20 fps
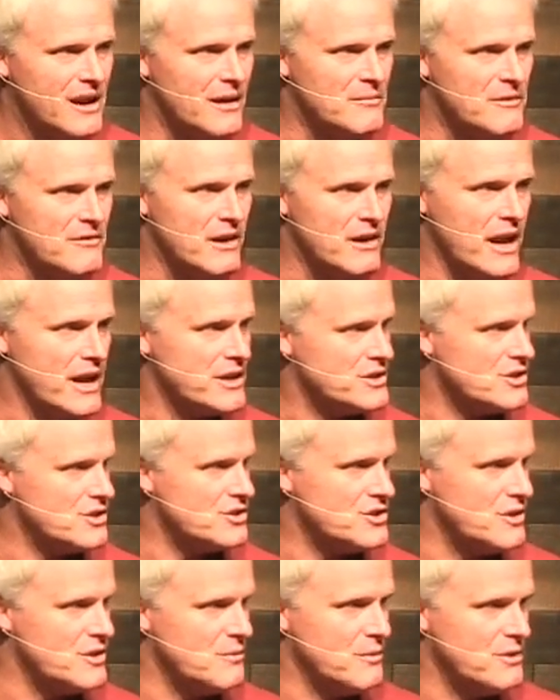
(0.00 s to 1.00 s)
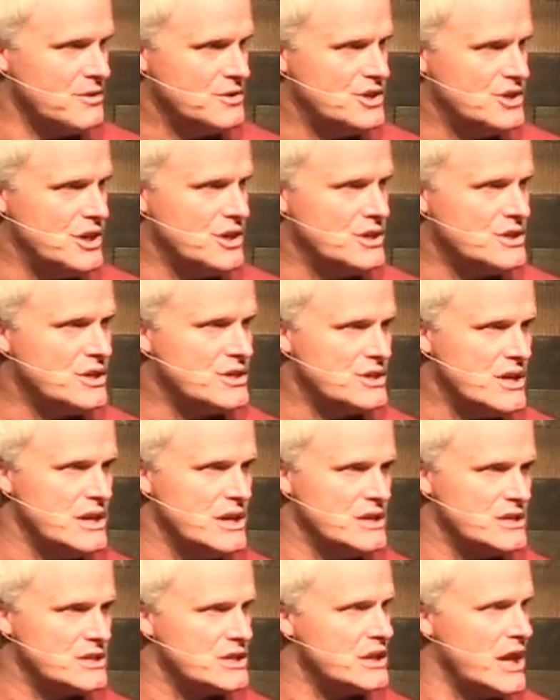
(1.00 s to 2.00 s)
I'm in relationship with Jesus,
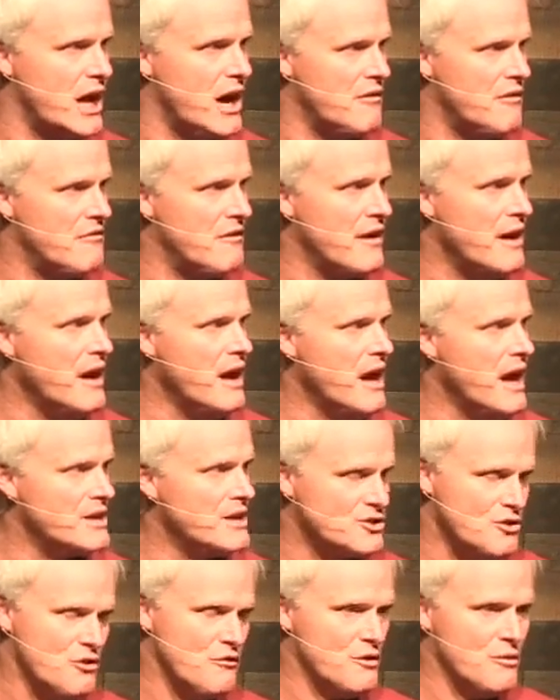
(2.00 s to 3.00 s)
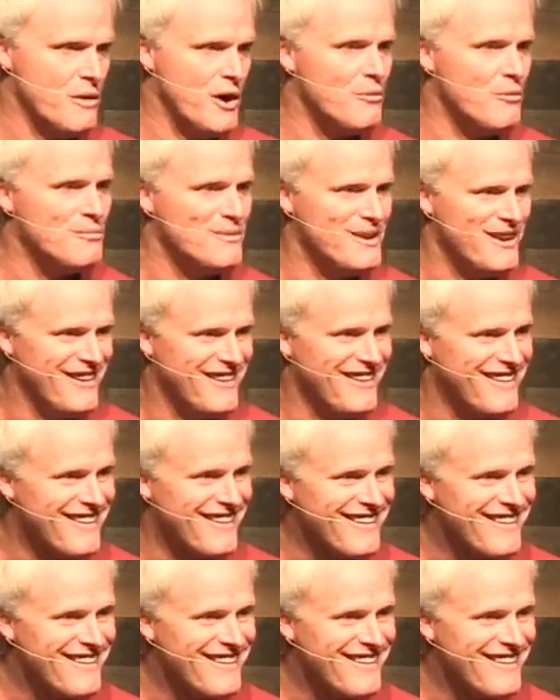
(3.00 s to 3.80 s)
and his love has overwhelmed me.